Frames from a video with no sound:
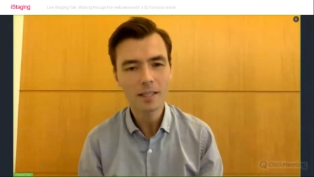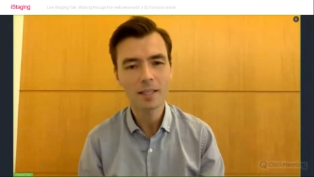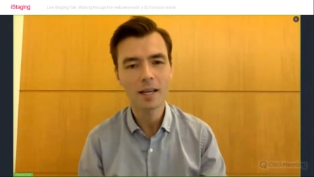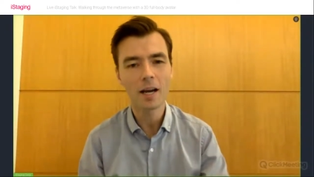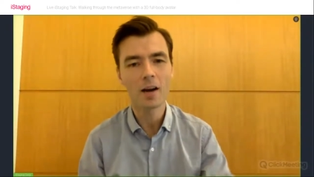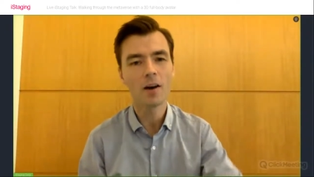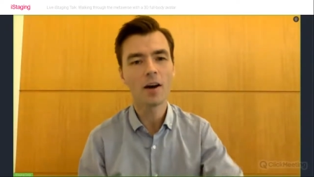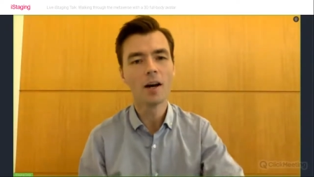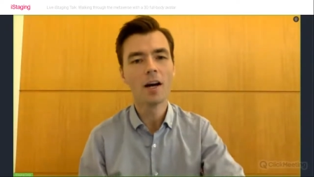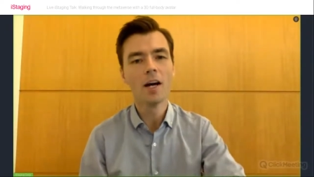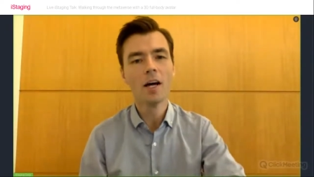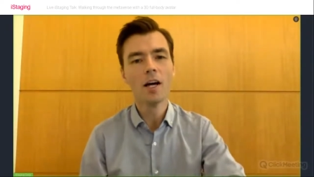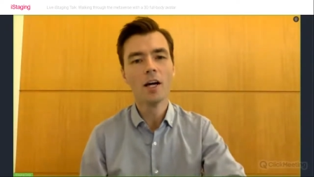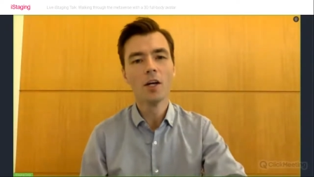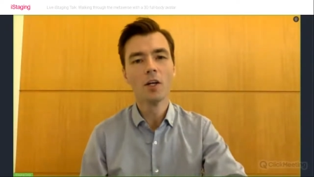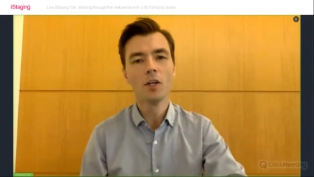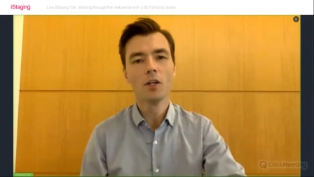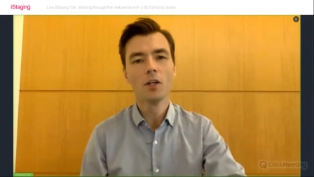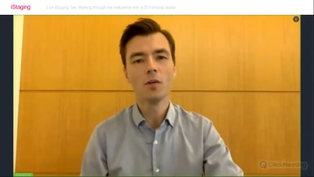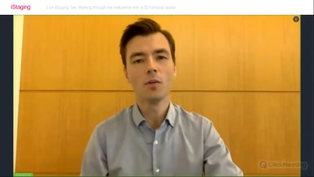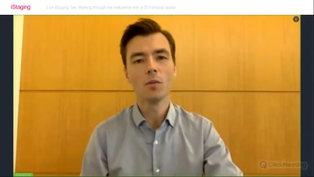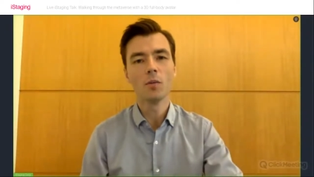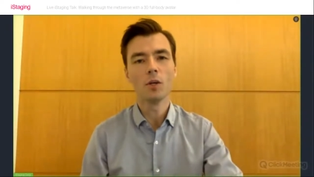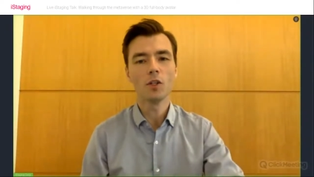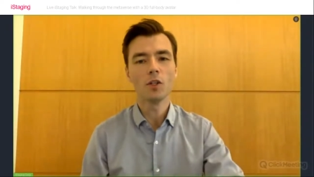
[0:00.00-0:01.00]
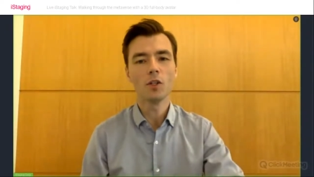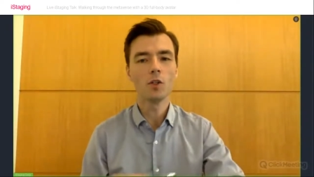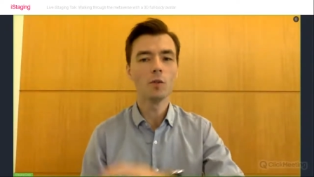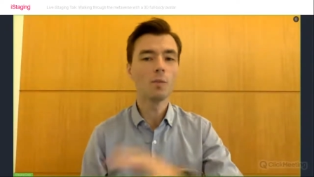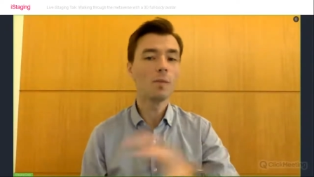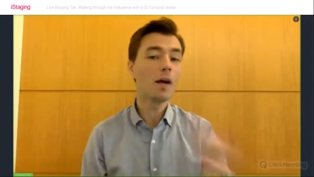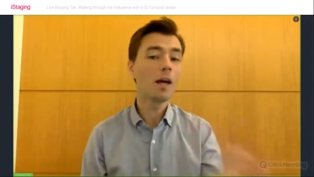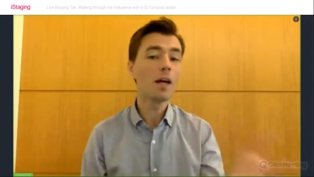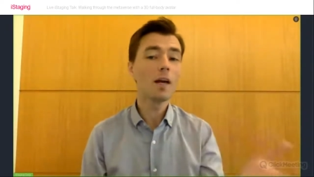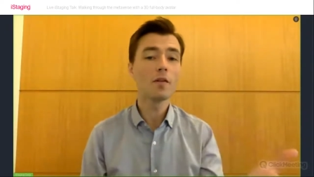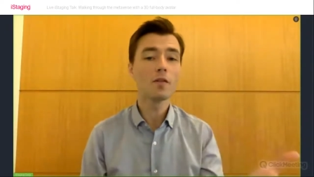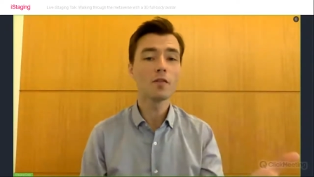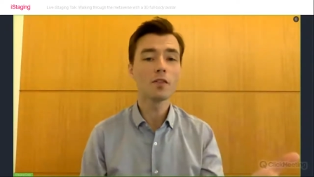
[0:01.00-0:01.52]
Now, what you
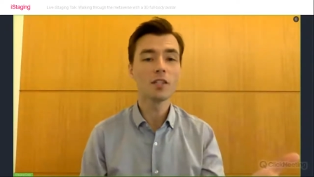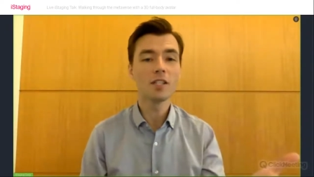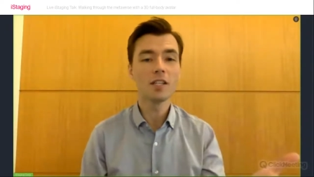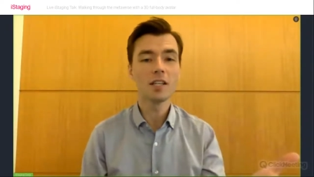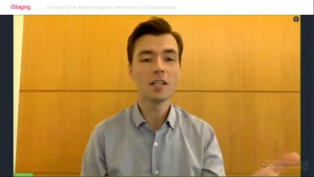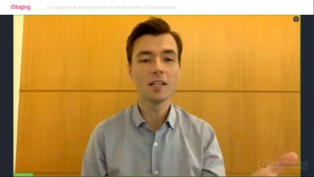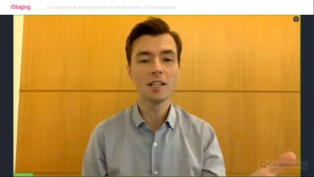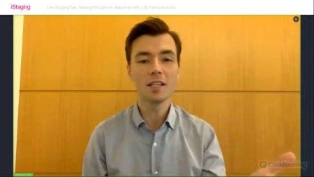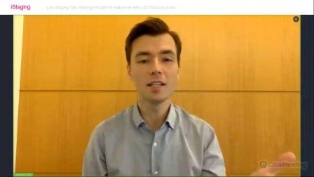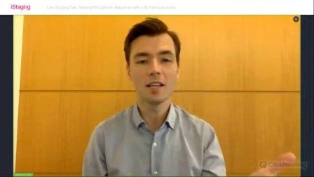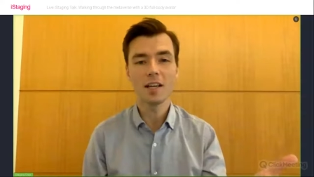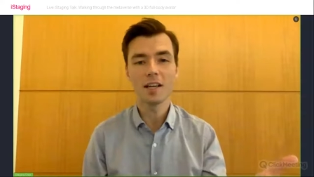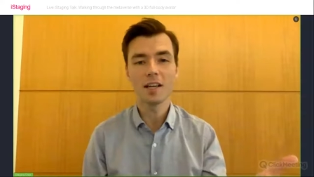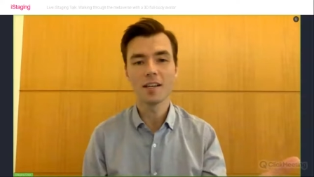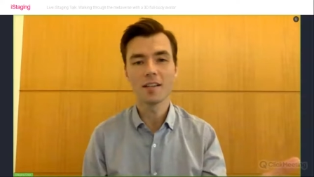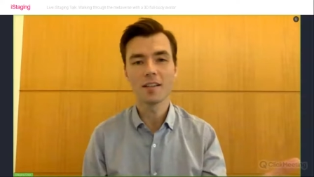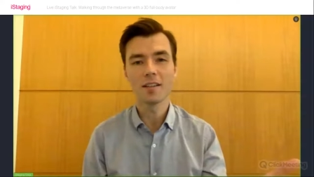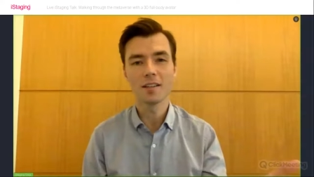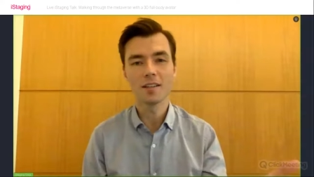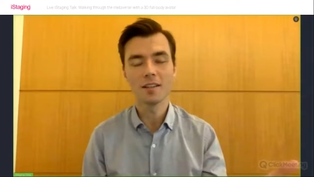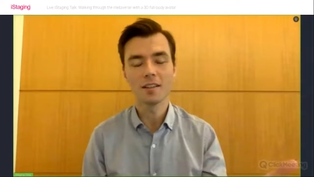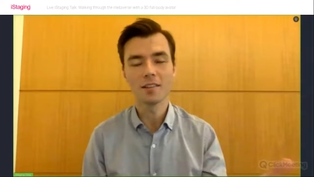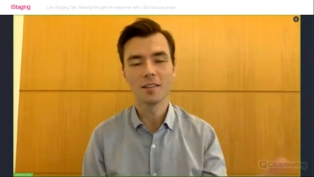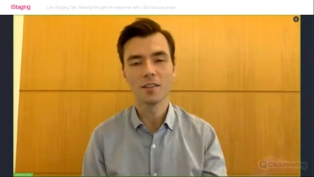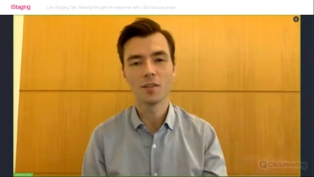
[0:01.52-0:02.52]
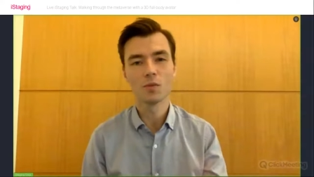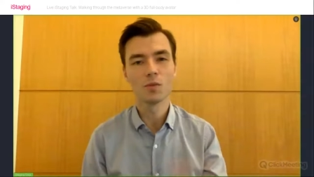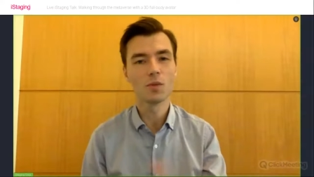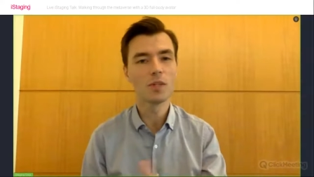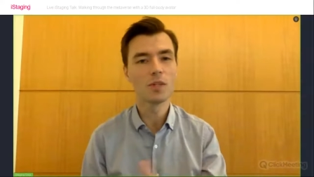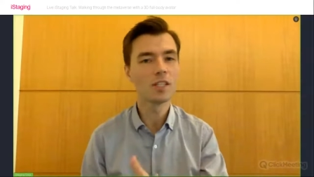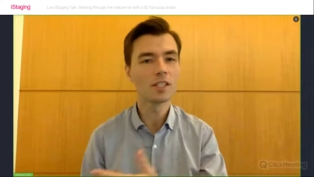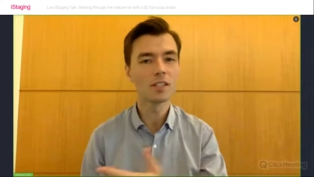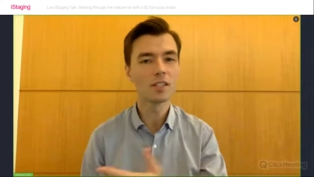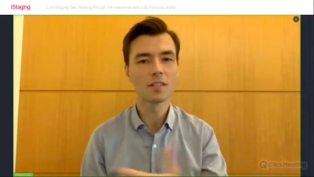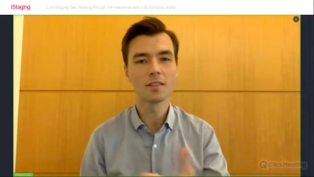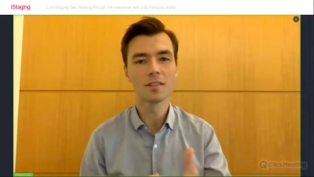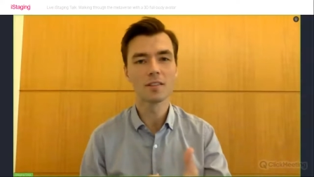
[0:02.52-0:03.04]
may have seen in the
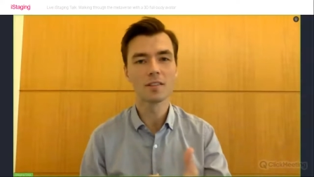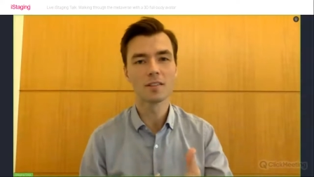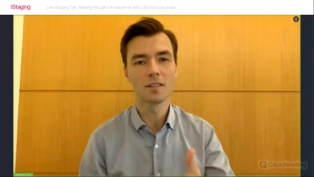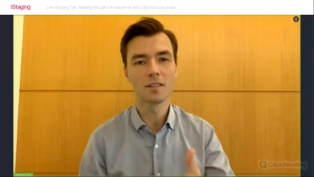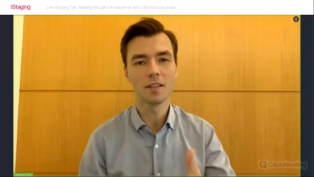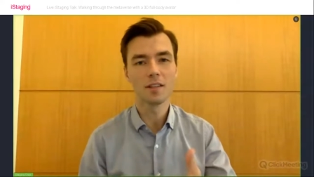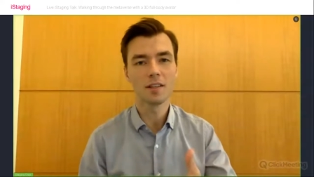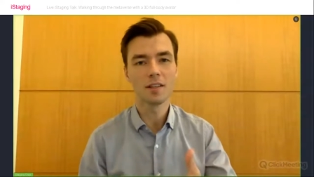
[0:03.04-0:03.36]
recent